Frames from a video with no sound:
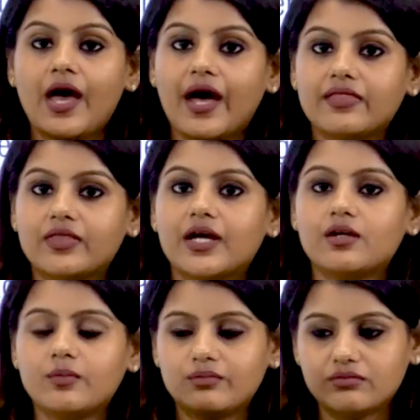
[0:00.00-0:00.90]
And
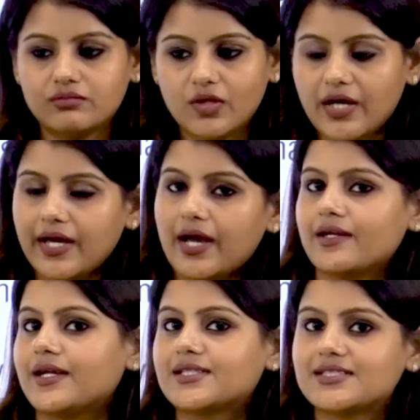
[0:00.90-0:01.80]
then
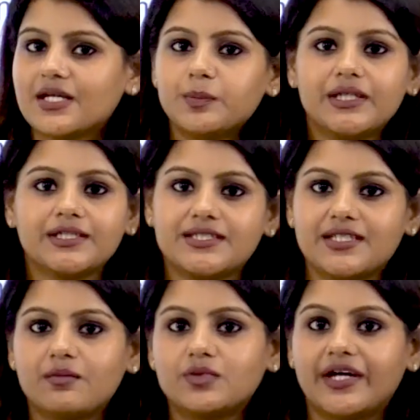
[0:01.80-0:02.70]
again, accept at the
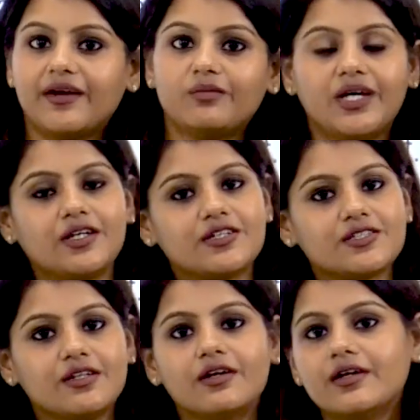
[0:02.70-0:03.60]
same time that it is
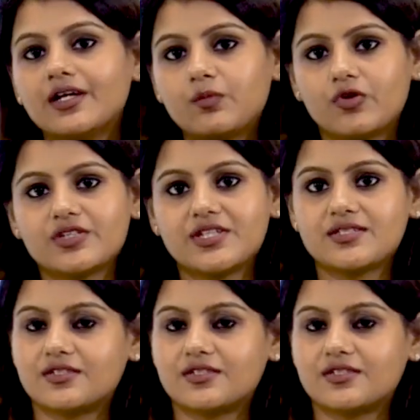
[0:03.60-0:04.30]
a learning process,